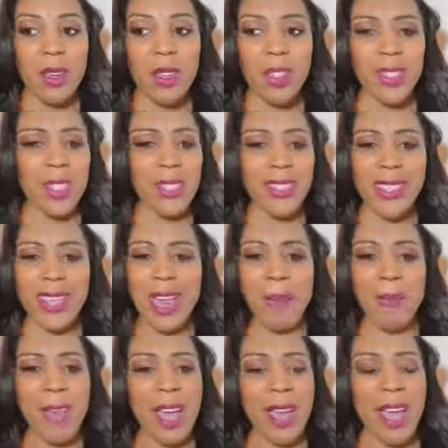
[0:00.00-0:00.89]
She said,
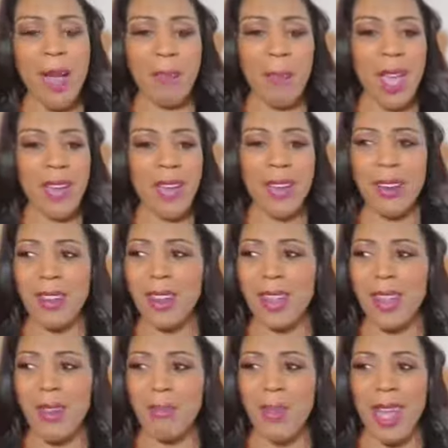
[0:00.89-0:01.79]
I'm not, I'm not gonna,
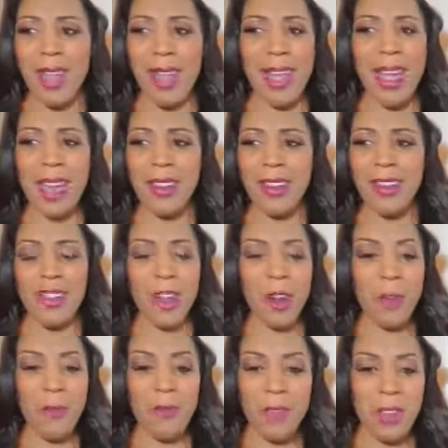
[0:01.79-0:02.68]
I'm not, I didn't
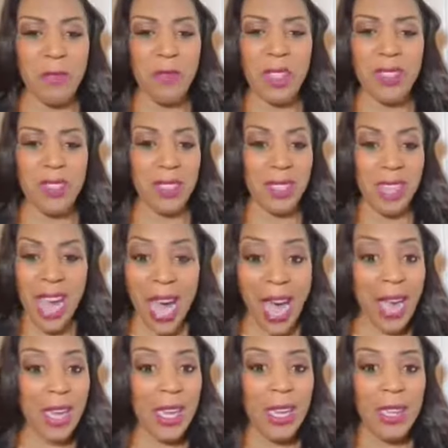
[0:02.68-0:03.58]
turn 50 to
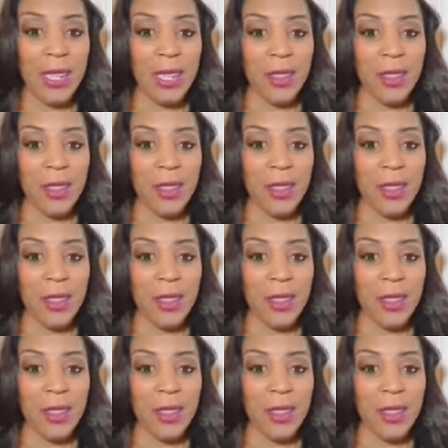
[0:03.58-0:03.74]
die.